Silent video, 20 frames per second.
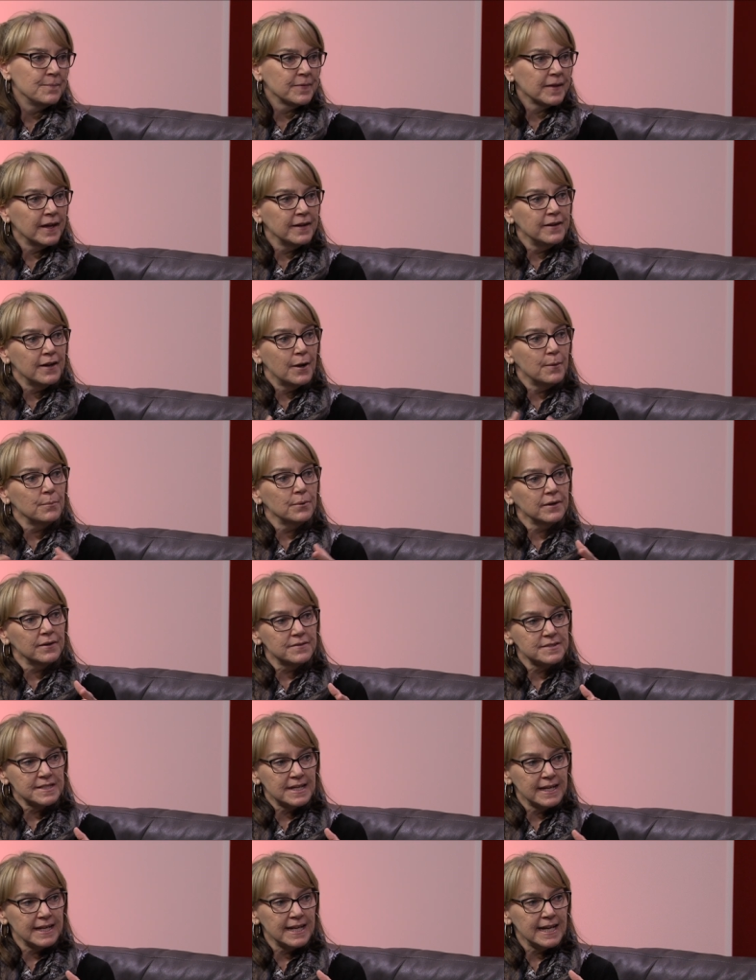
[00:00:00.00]
a number of
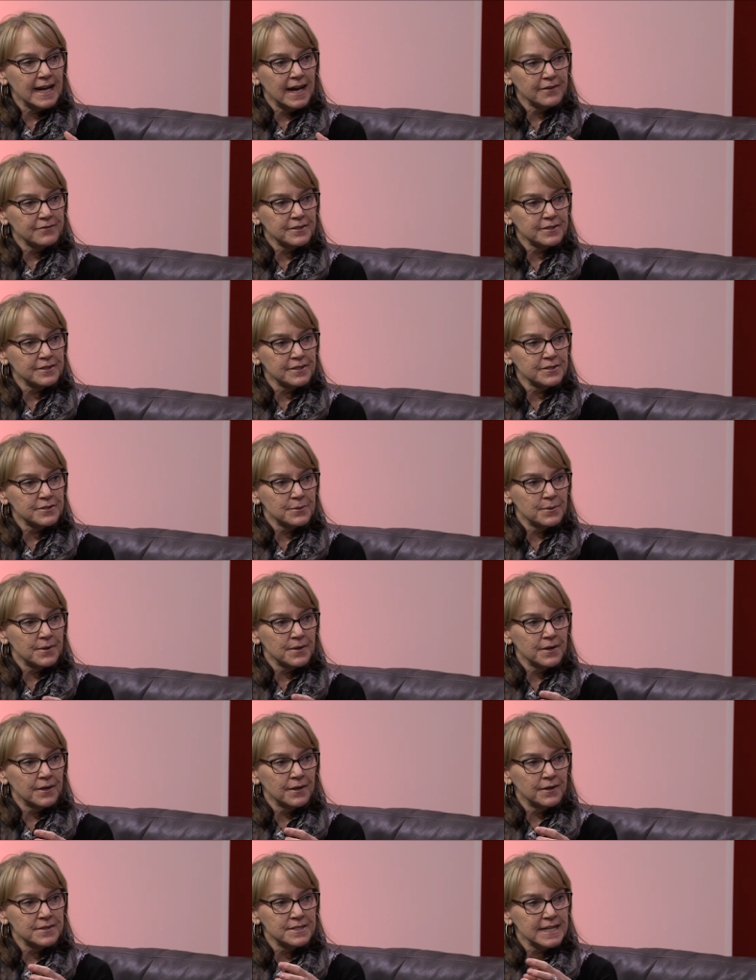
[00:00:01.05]
psychiatric
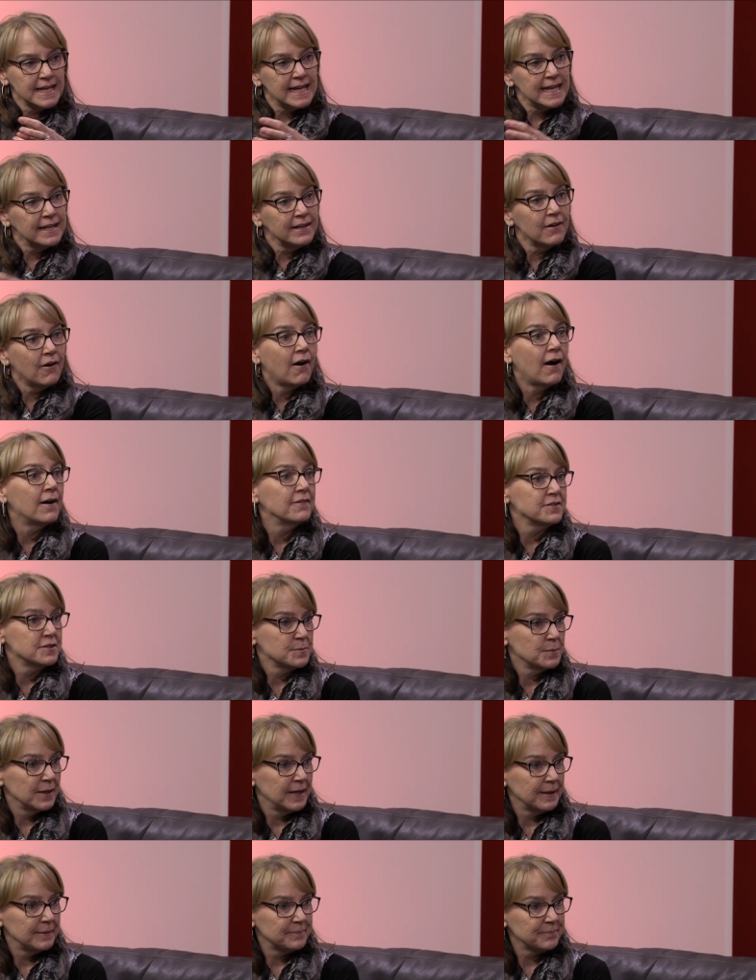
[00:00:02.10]
disorders in
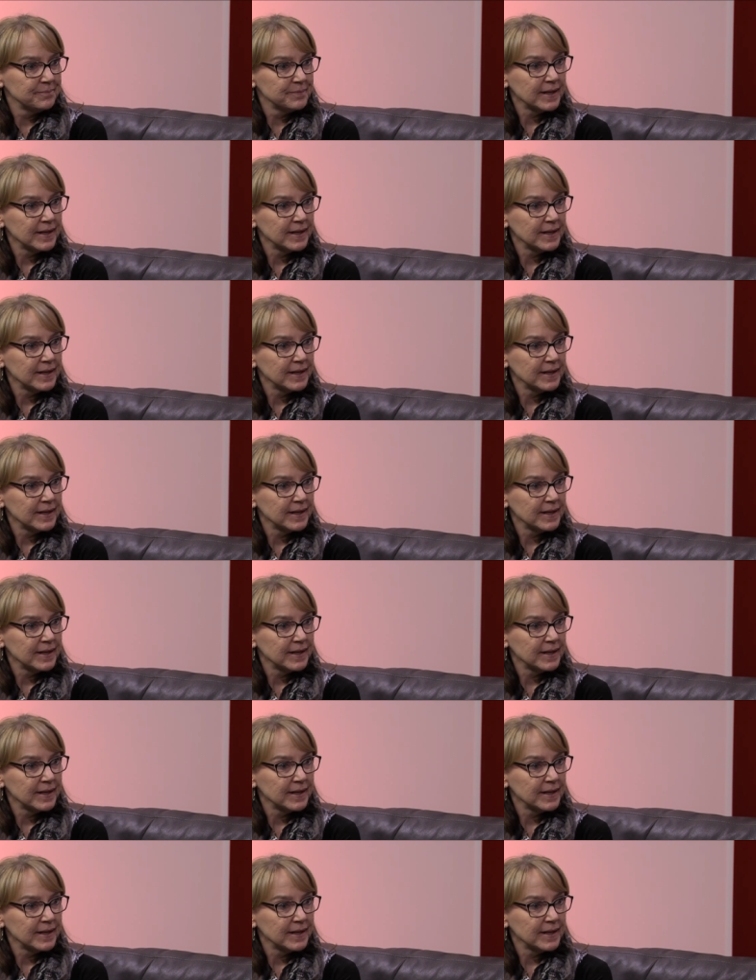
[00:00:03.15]
offspring.